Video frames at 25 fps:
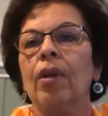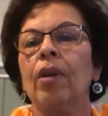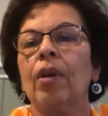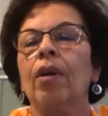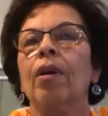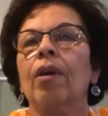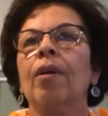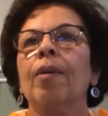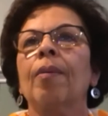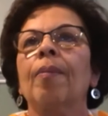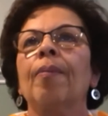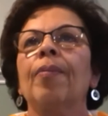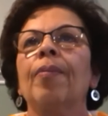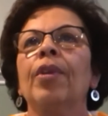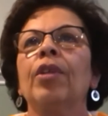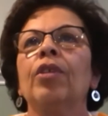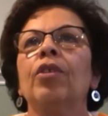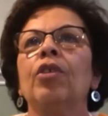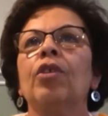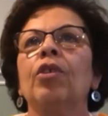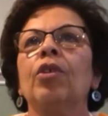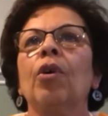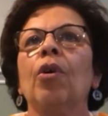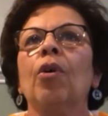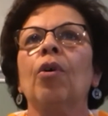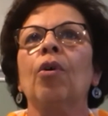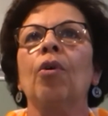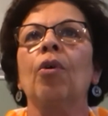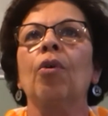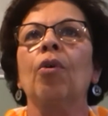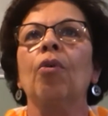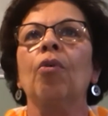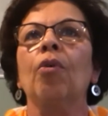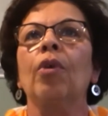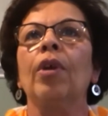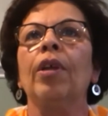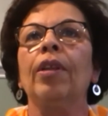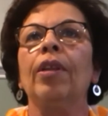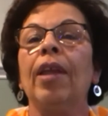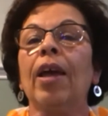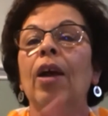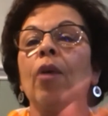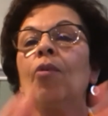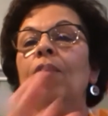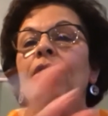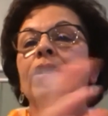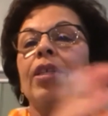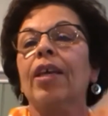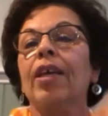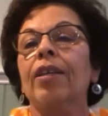And
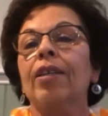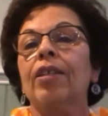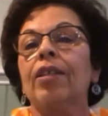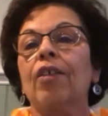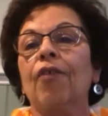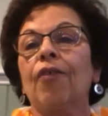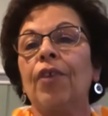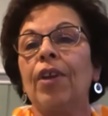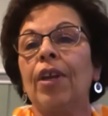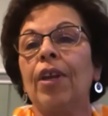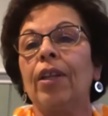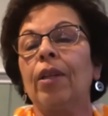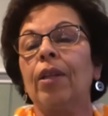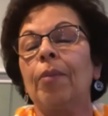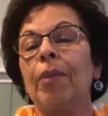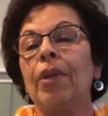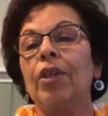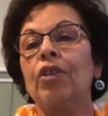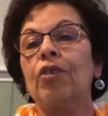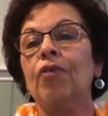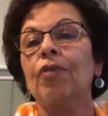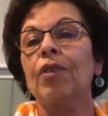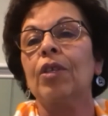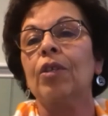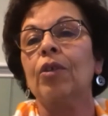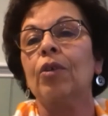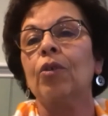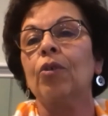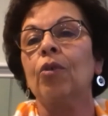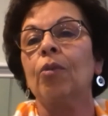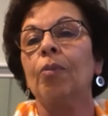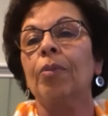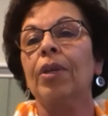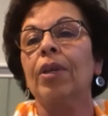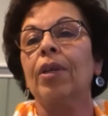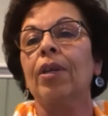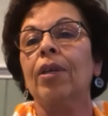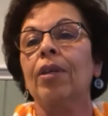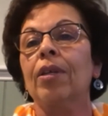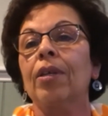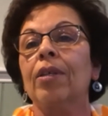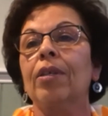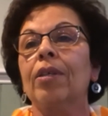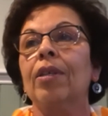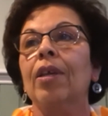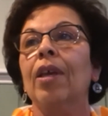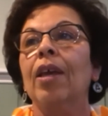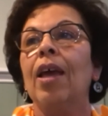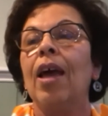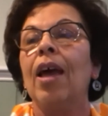that was at a different elementary school
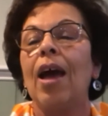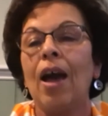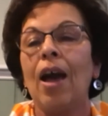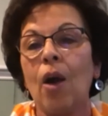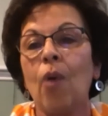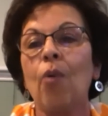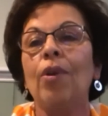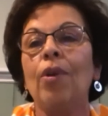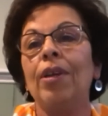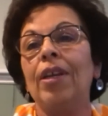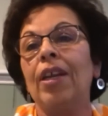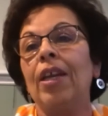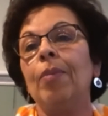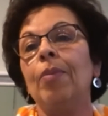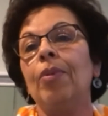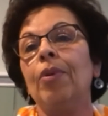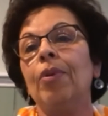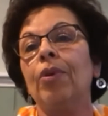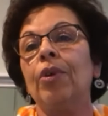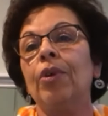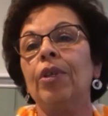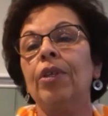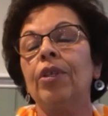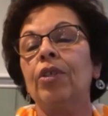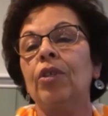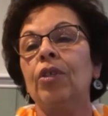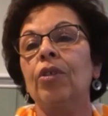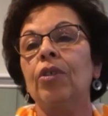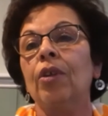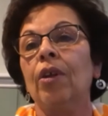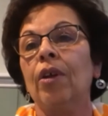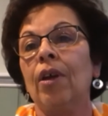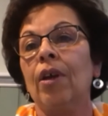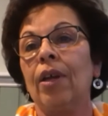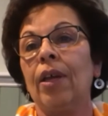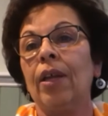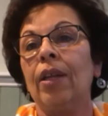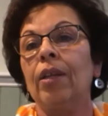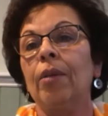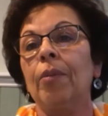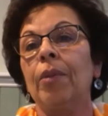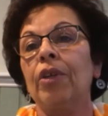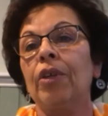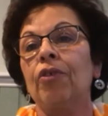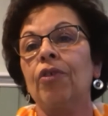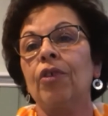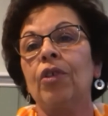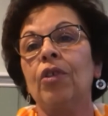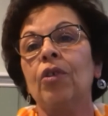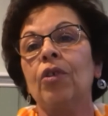because our neighborhood's
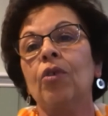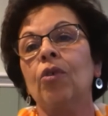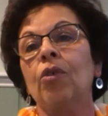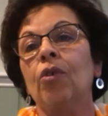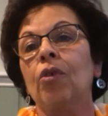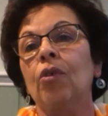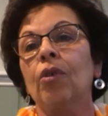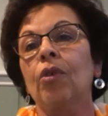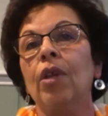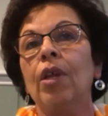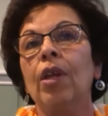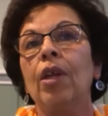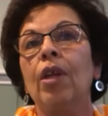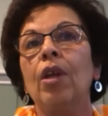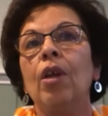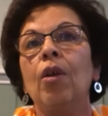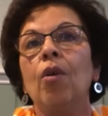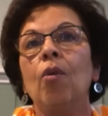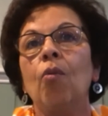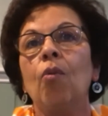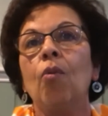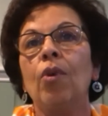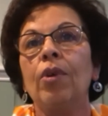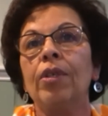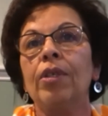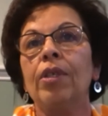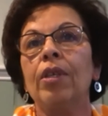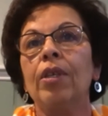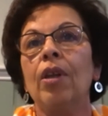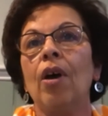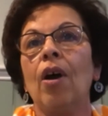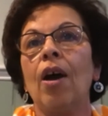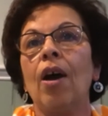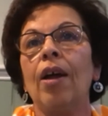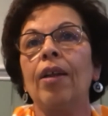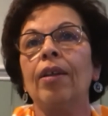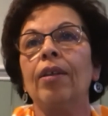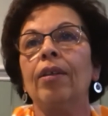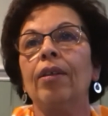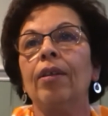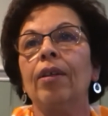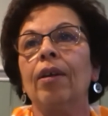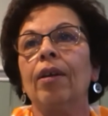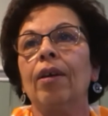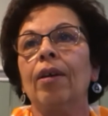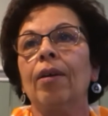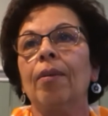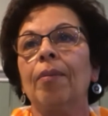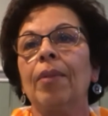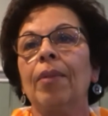elementary school was not
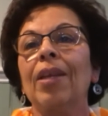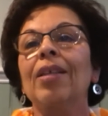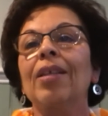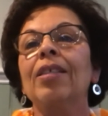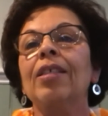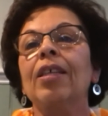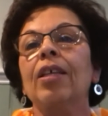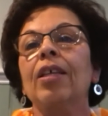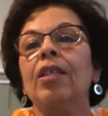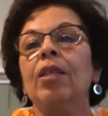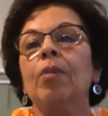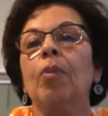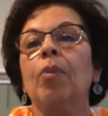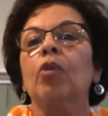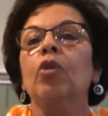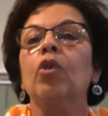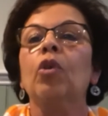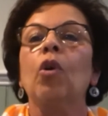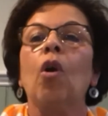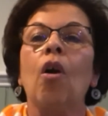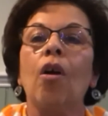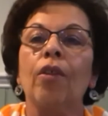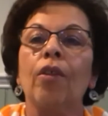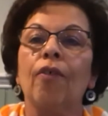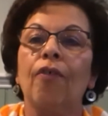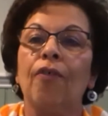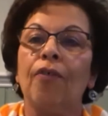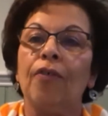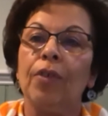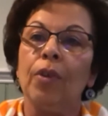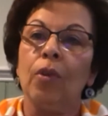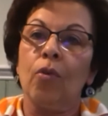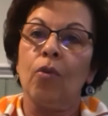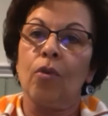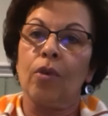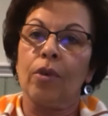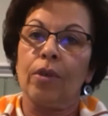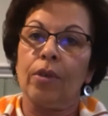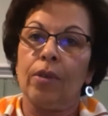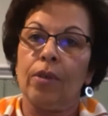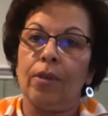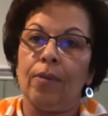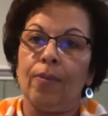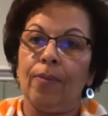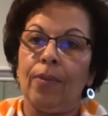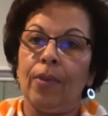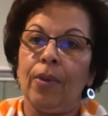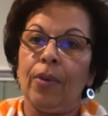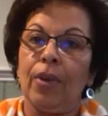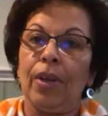accessible to all the floors.